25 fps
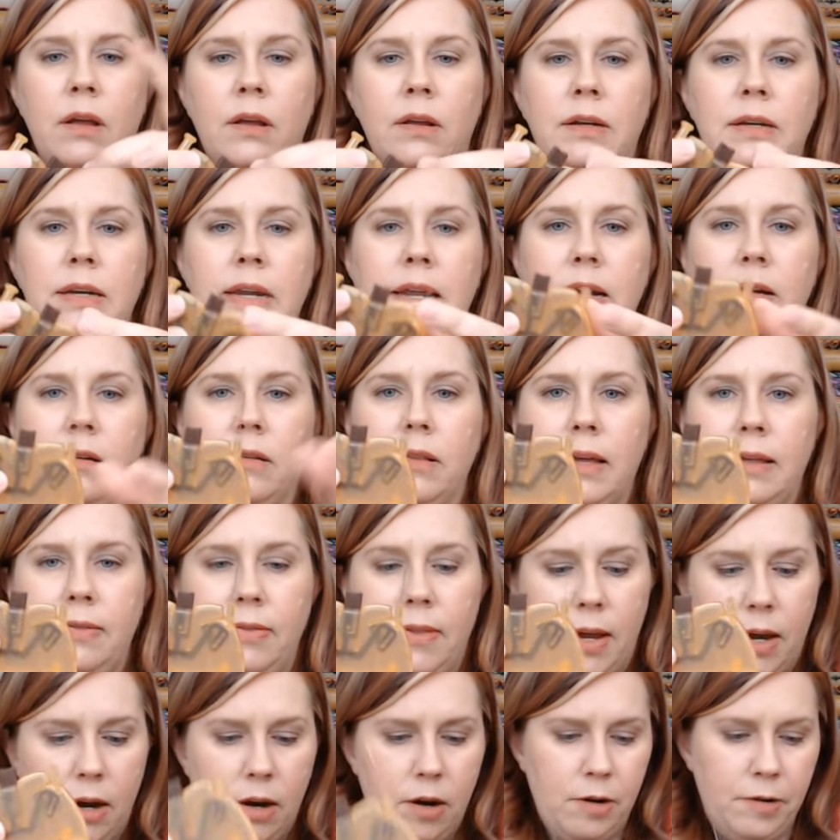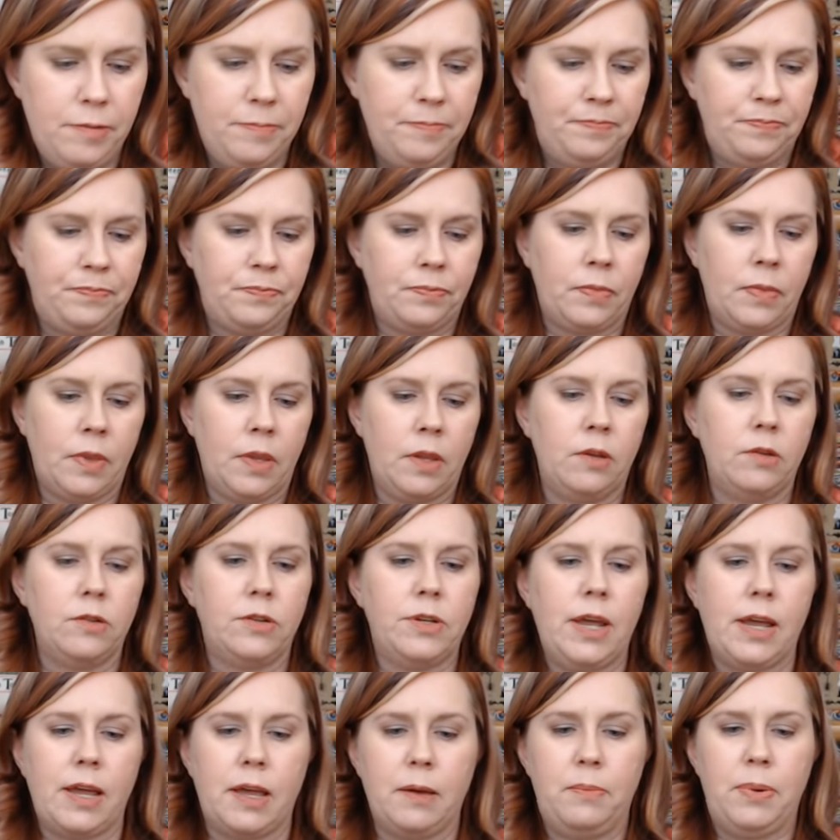needle in there. You
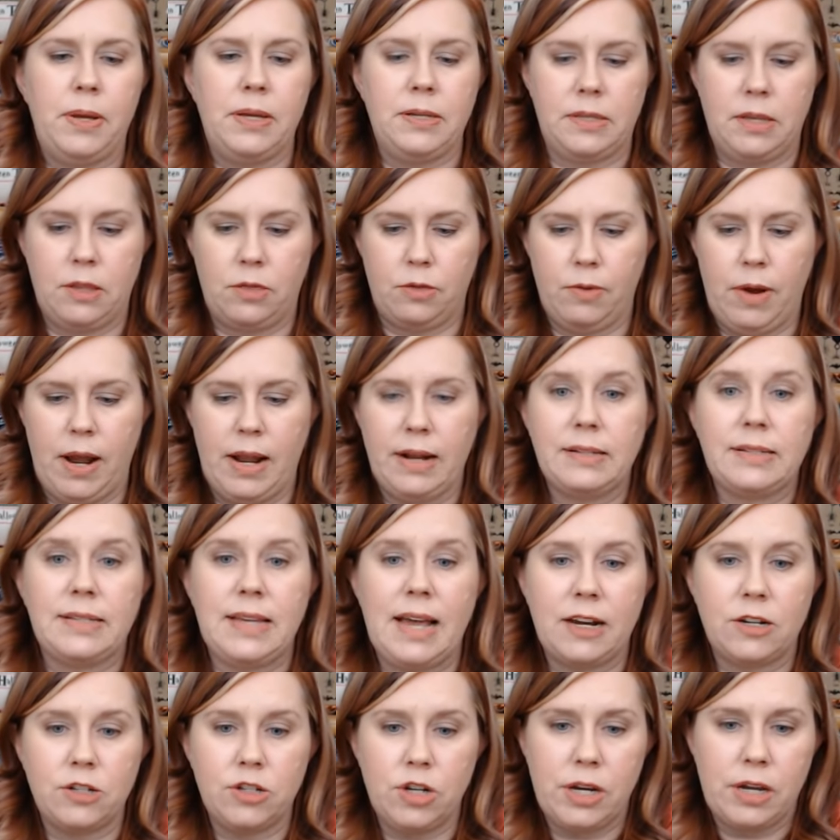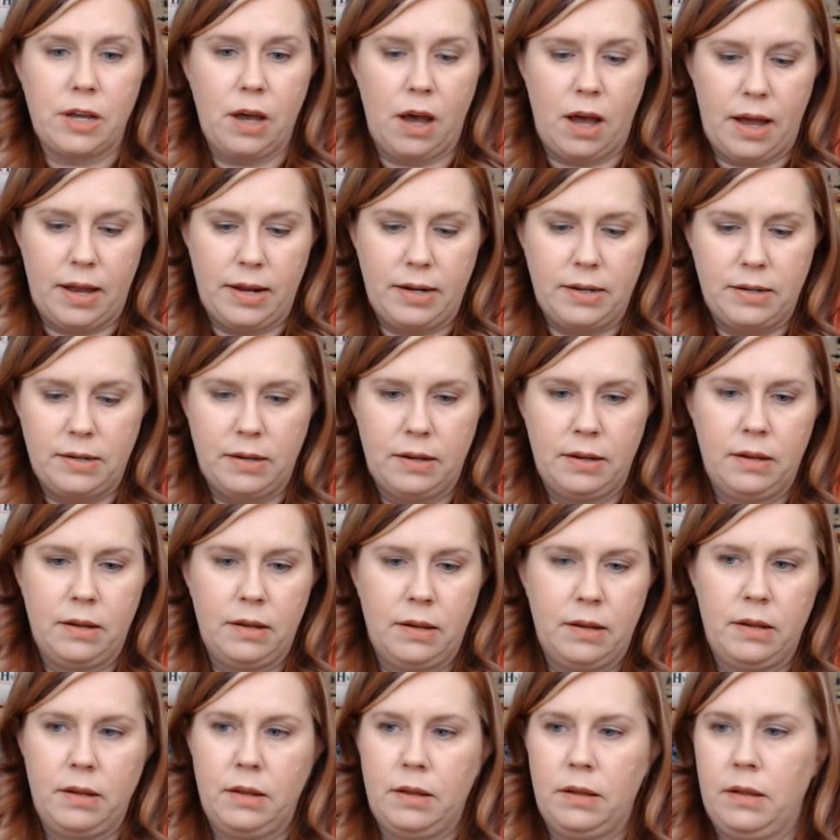take a piece of thread. It's actually got
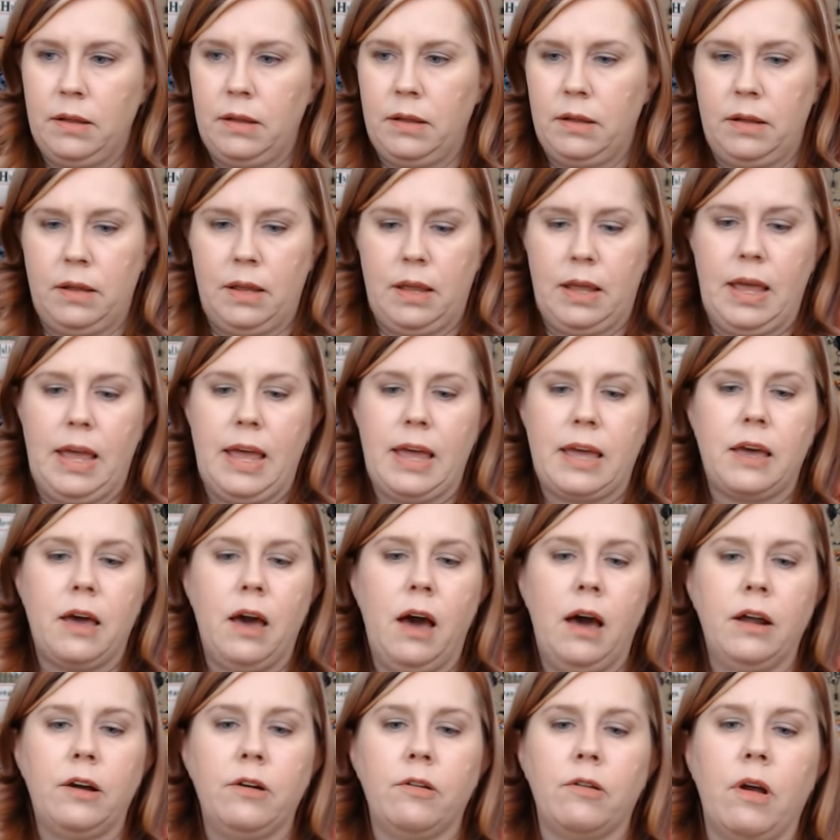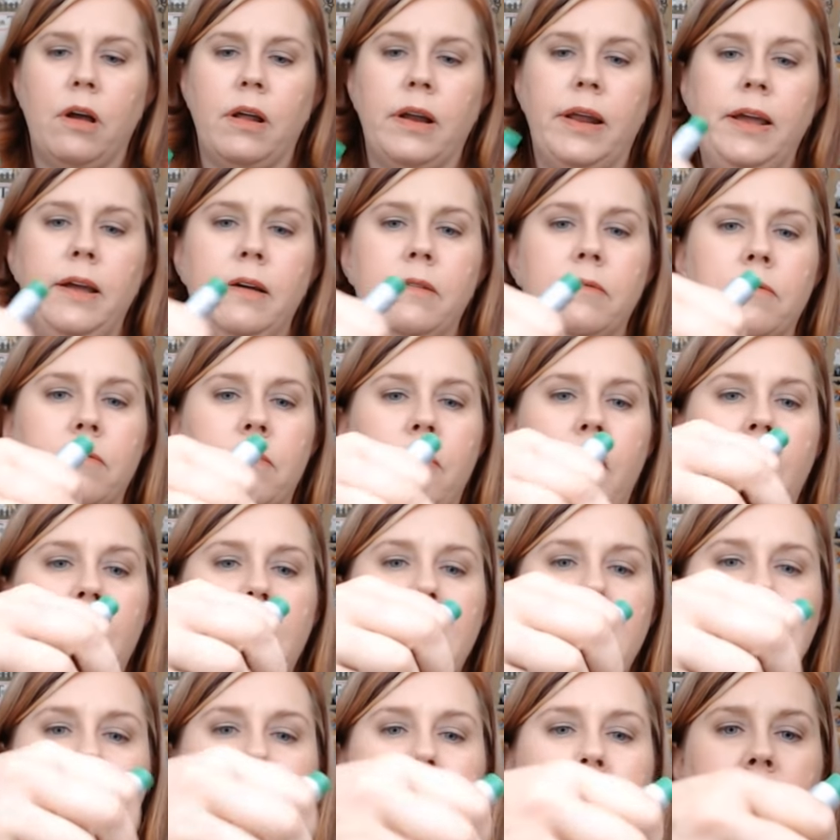a cutter on it
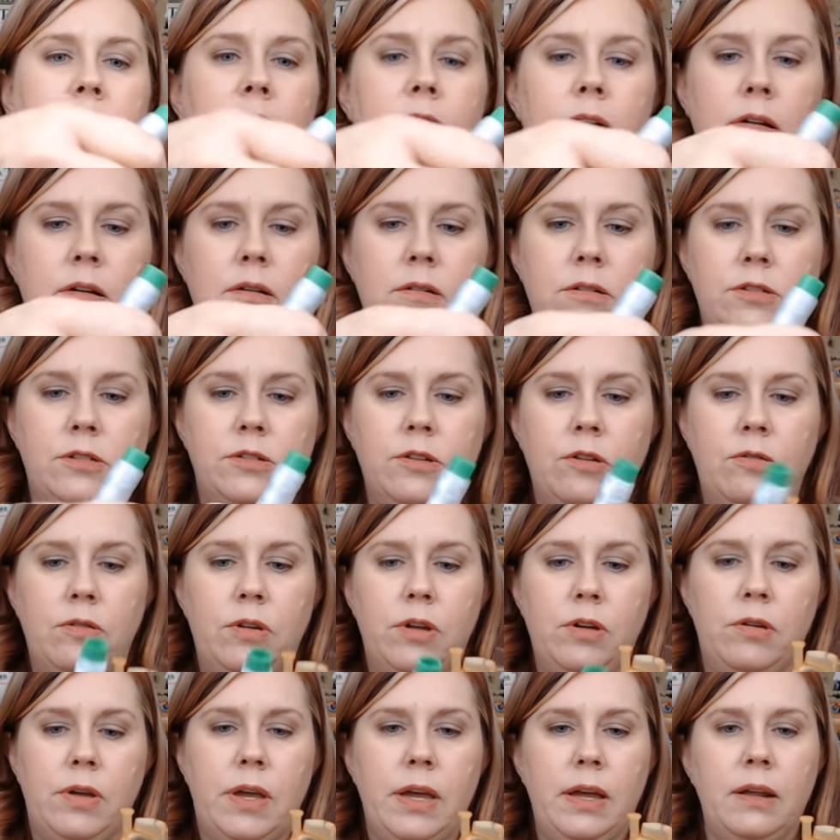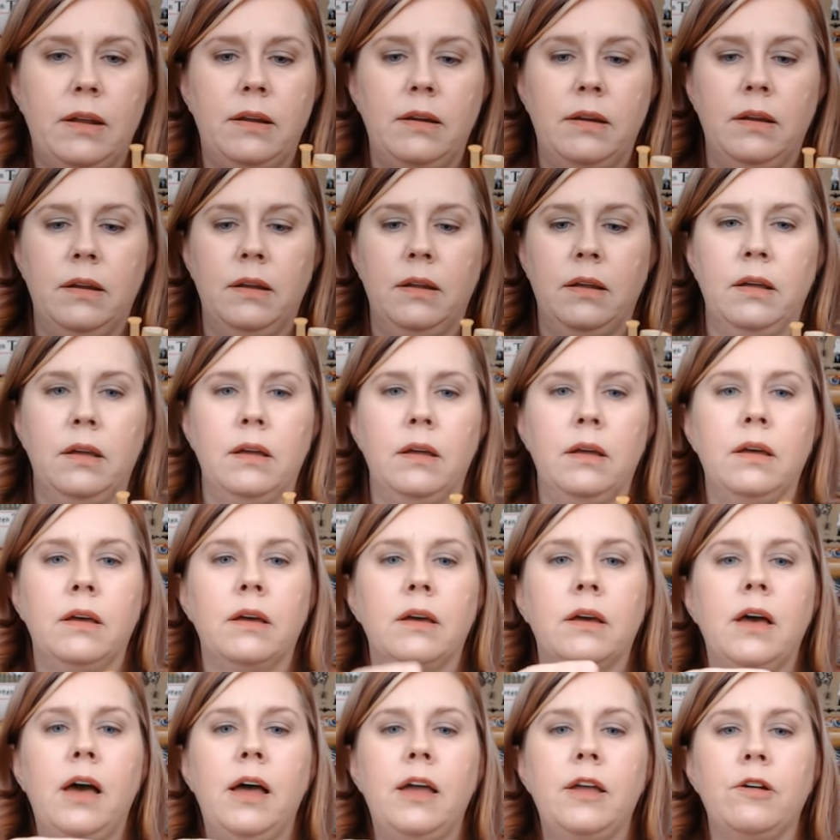right here, so you can
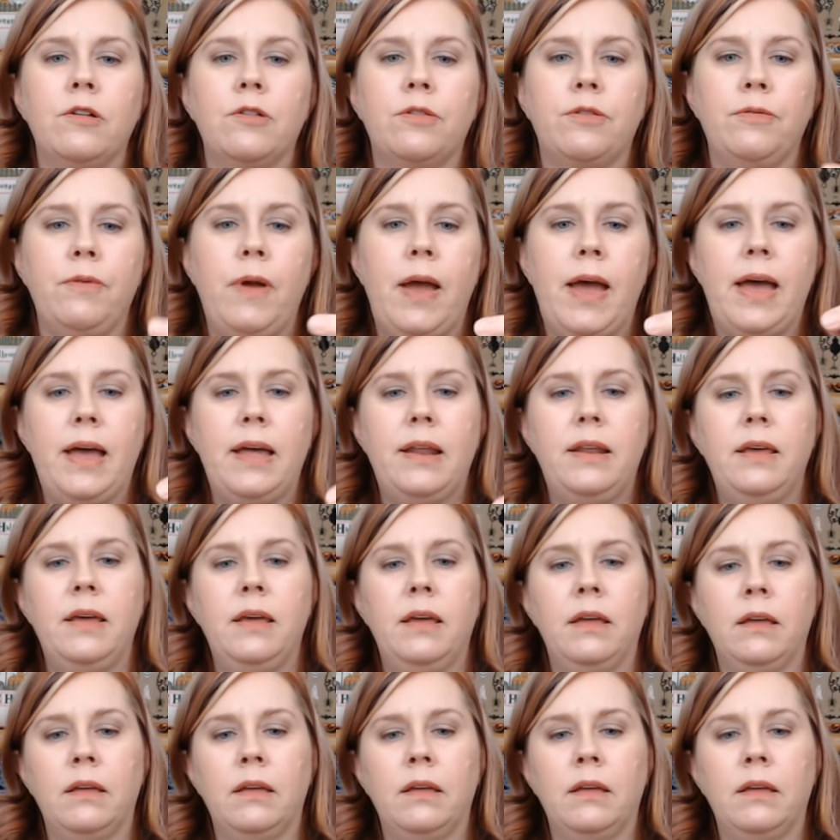cut your thread.